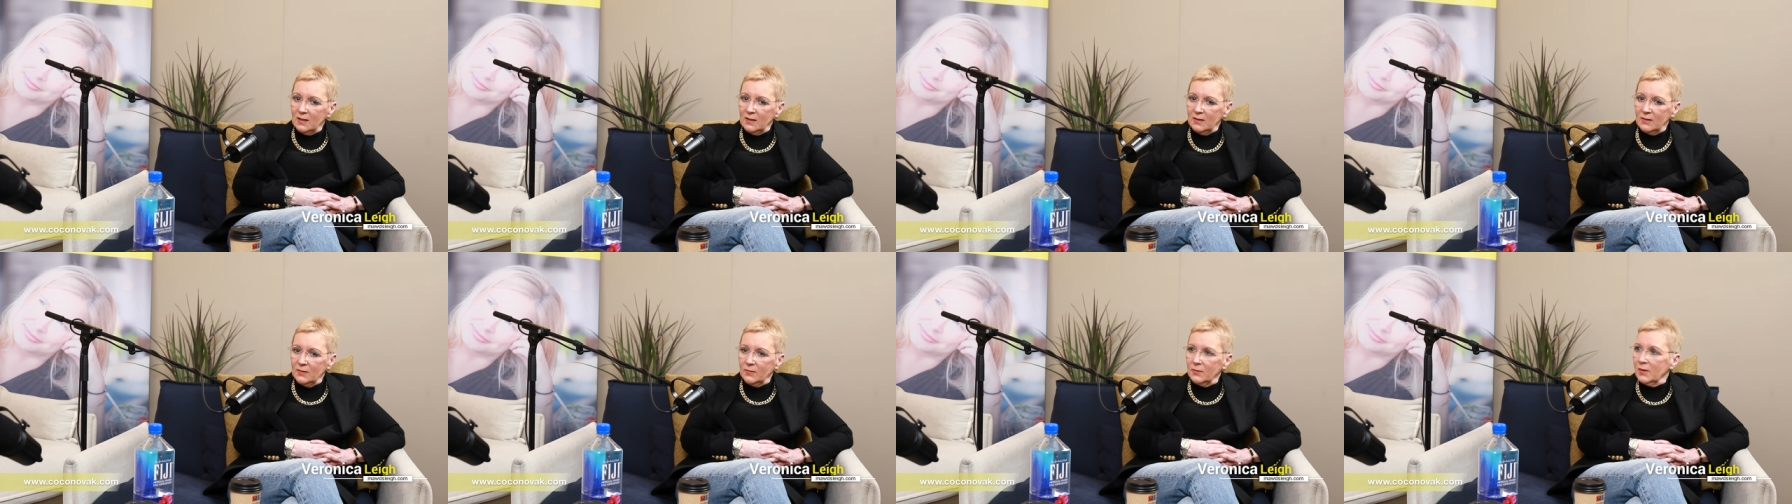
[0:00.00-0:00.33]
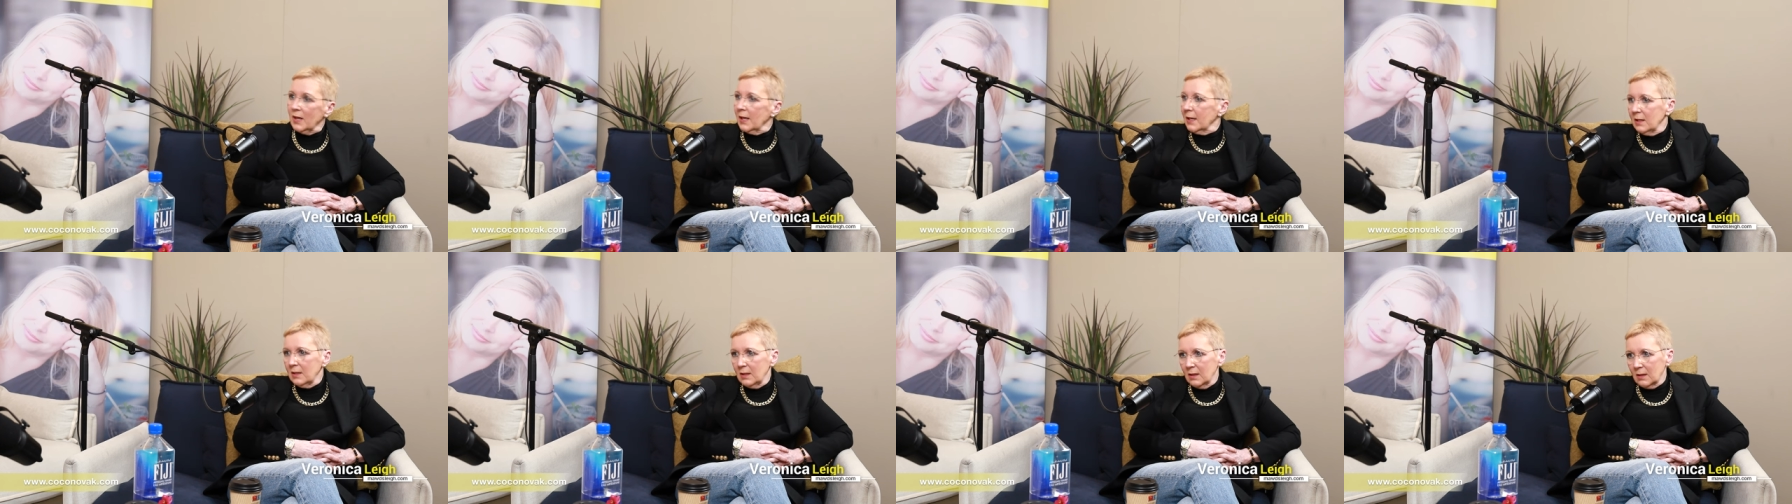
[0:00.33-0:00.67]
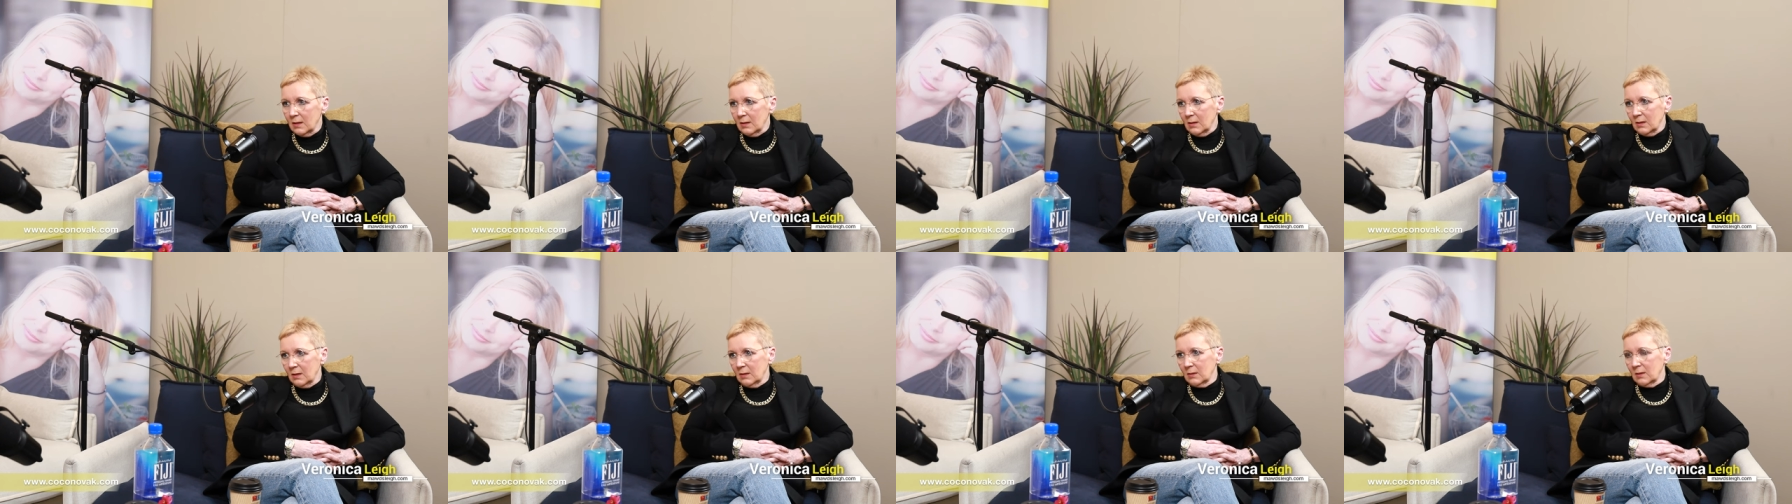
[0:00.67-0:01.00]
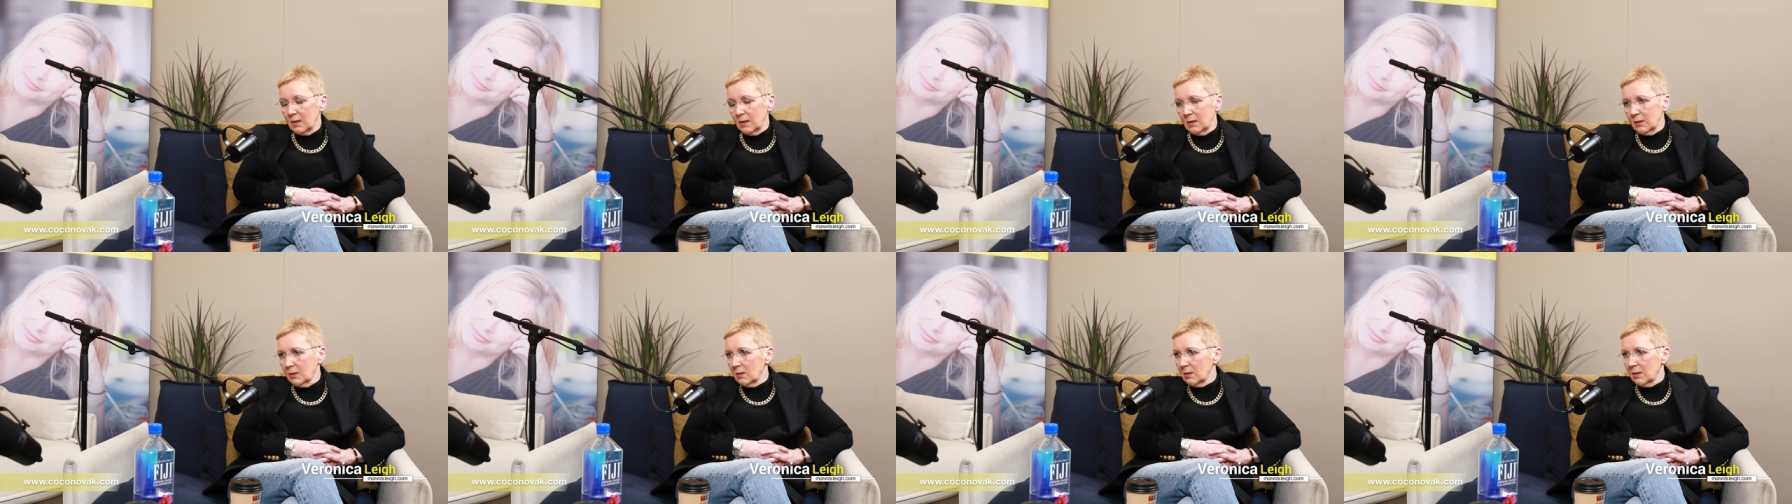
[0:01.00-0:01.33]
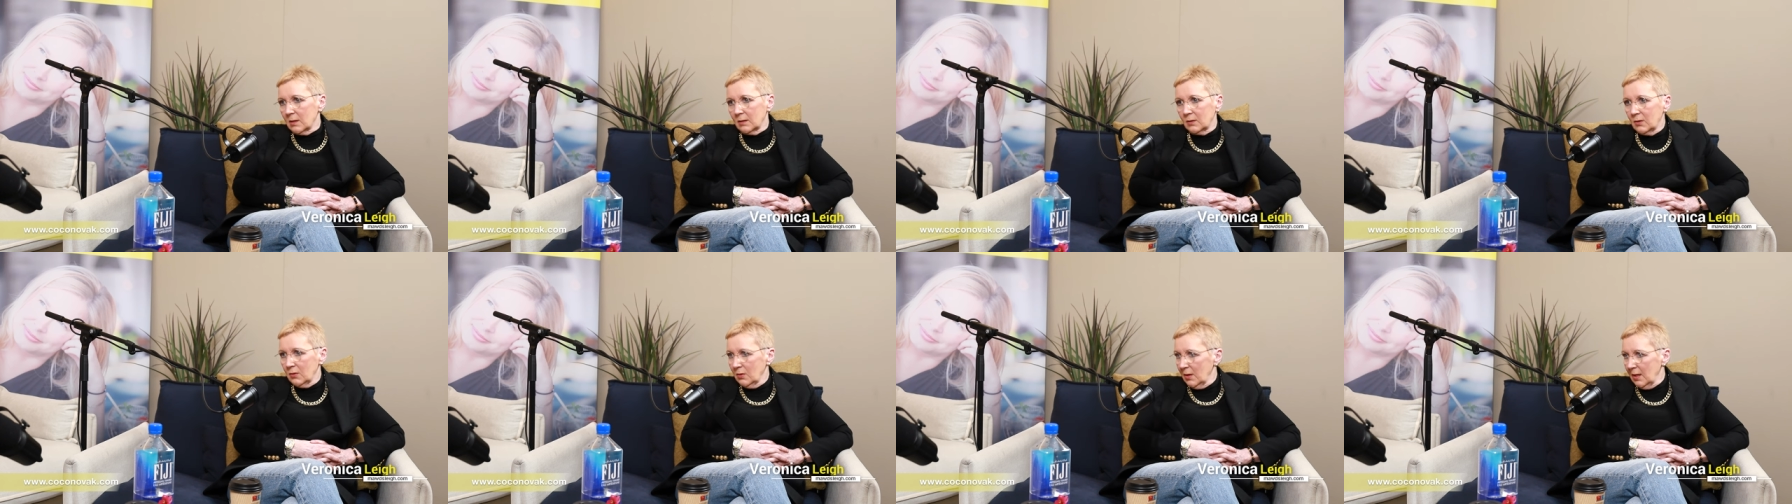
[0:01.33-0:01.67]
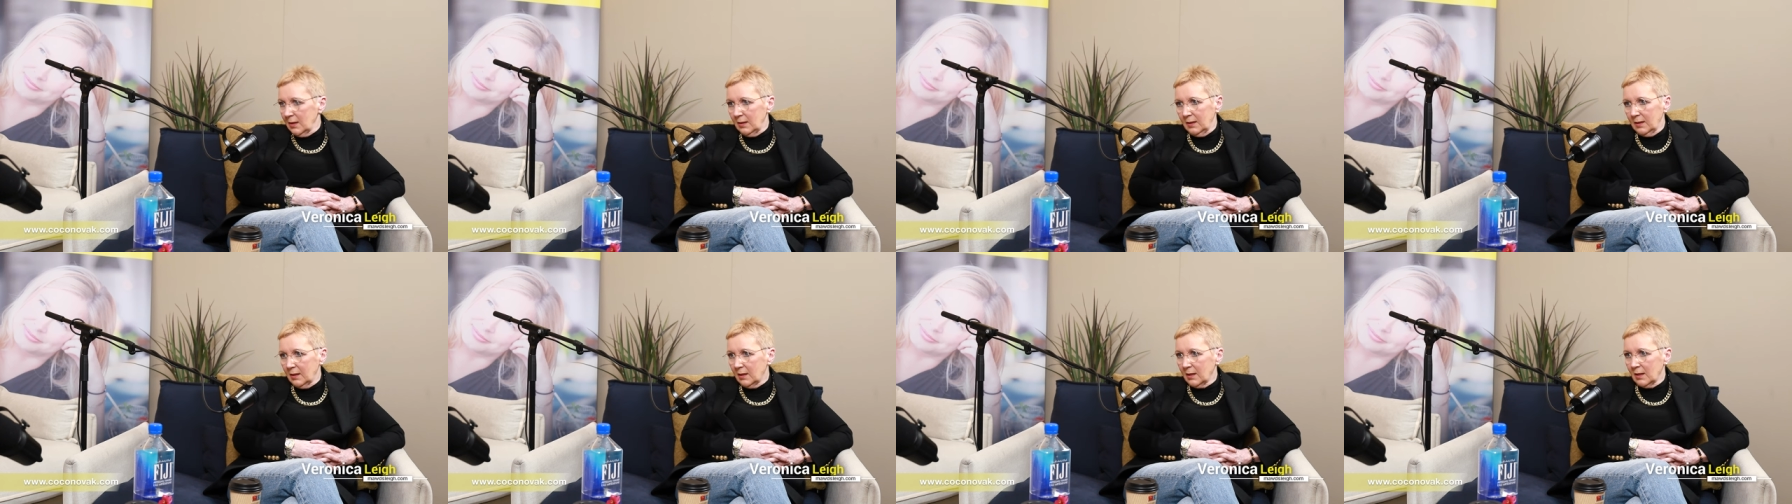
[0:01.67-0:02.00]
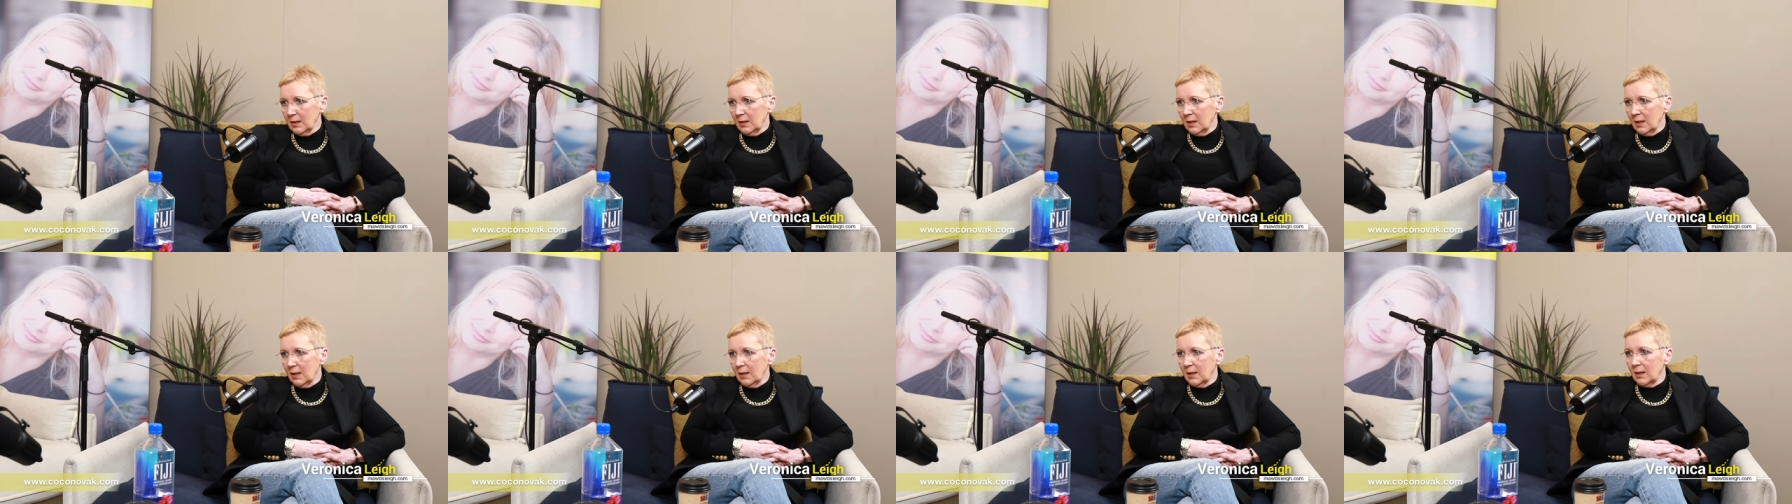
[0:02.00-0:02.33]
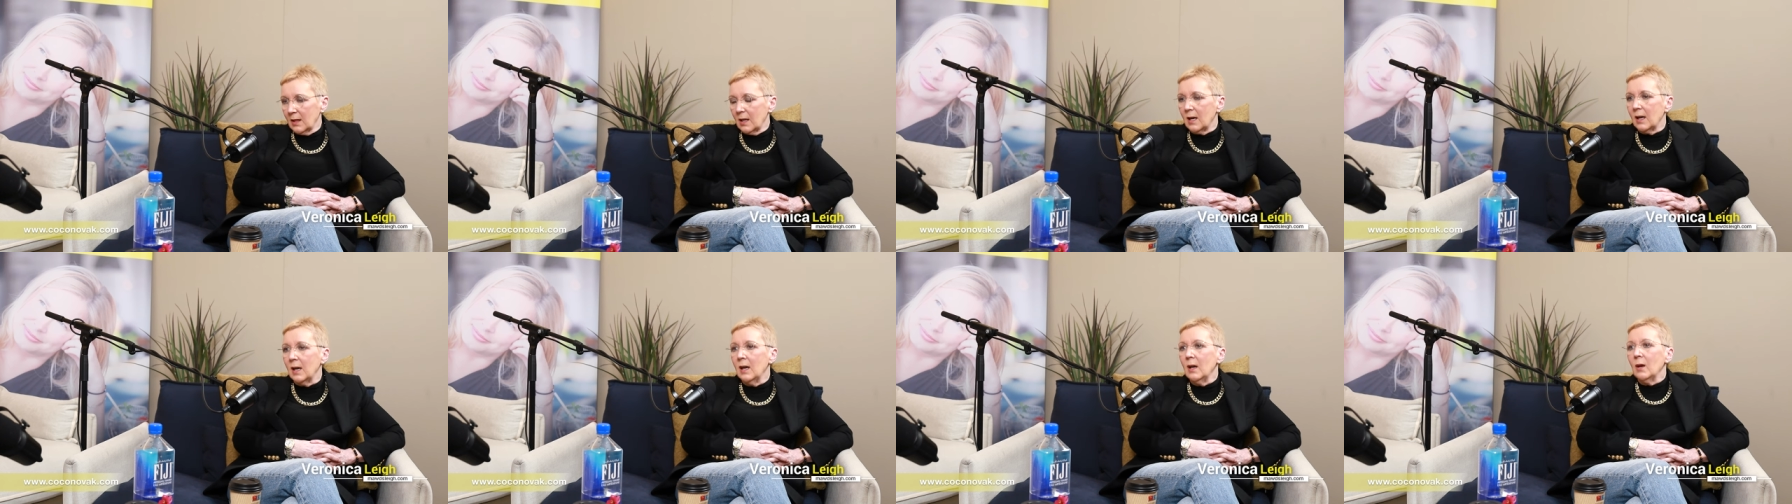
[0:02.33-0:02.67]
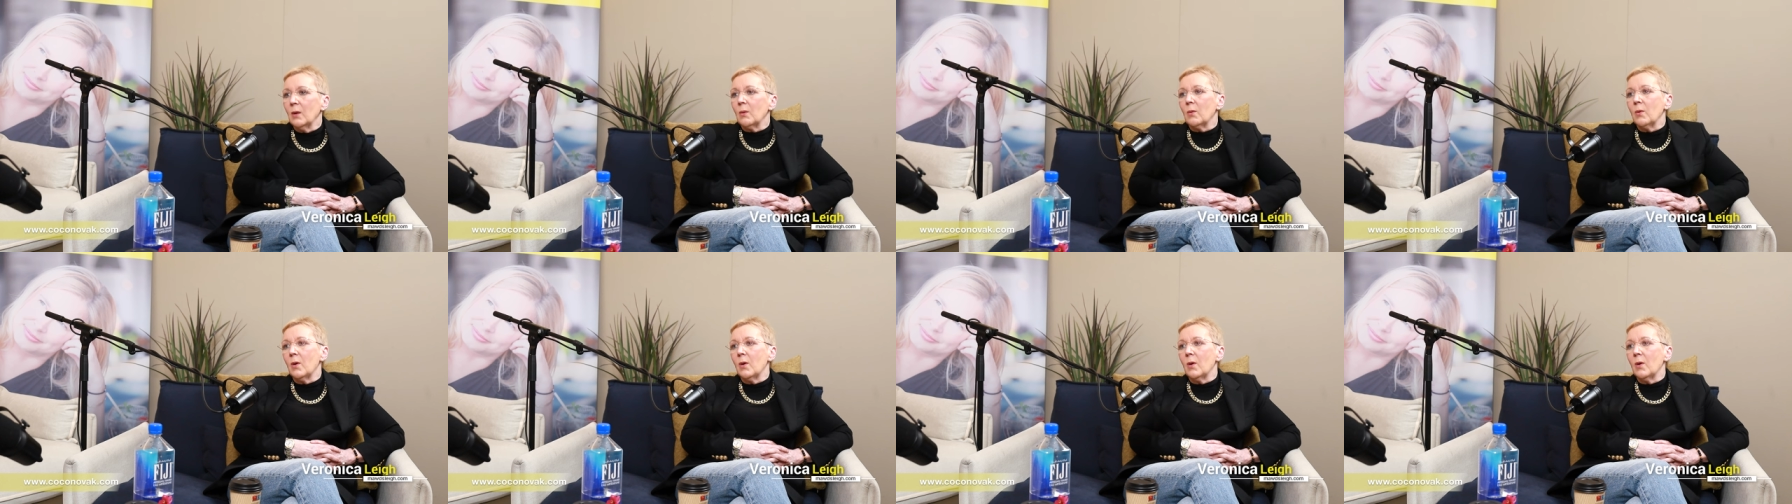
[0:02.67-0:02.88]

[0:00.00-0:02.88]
ride it or do anything like that. Mm-hmm.